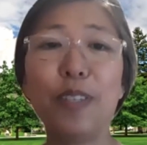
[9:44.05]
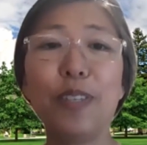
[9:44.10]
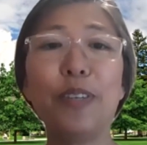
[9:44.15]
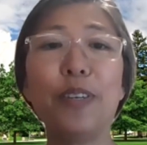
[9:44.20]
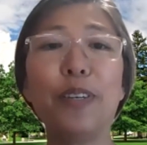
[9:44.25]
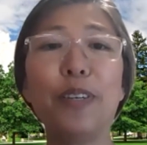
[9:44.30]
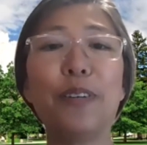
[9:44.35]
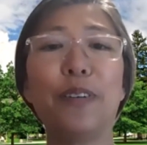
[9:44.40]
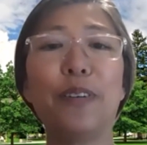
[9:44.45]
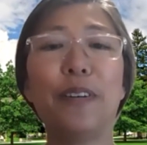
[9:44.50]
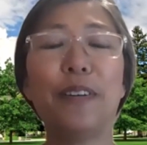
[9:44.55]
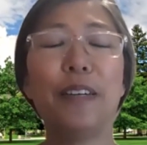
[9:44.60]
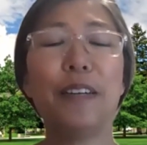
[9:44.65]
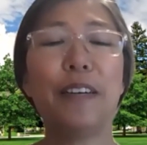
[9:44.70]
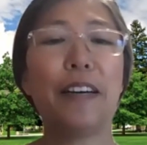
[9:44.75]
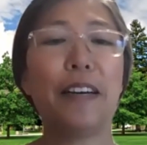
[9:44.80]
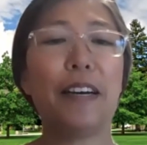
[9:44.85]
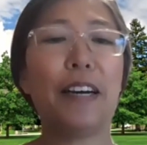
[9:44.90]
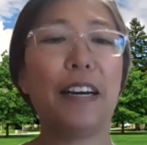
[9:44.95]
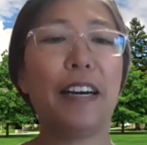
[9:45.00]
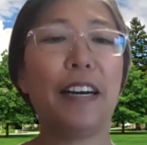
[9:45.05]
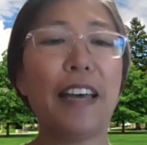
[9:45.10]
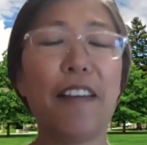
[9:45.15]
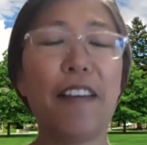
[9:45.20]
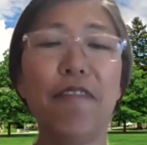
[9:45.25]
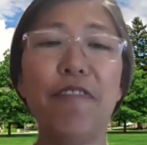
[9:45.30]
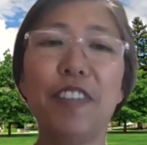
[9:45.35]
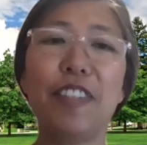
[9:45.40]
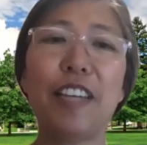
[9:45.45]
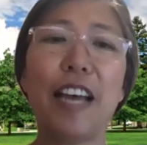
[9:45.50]
to
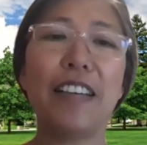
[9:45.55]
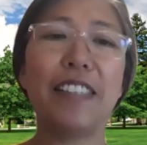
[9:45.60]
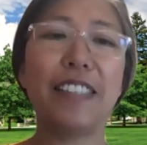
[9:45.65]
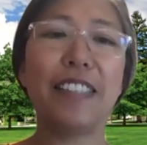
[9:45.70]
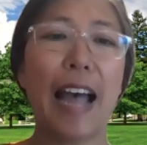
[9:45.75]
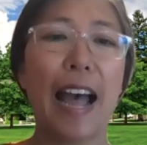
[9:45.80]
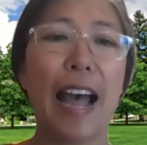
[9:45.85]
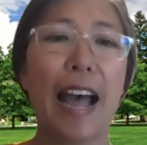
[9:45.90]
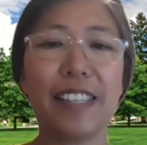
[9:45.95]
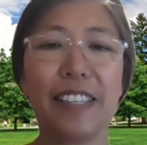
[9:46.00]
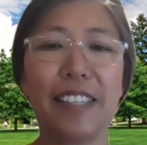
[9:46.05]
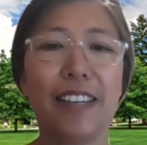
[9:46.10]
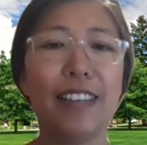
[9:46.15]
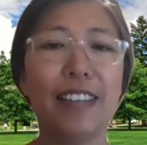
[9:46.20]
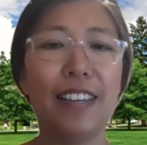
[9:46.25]
emphasize that.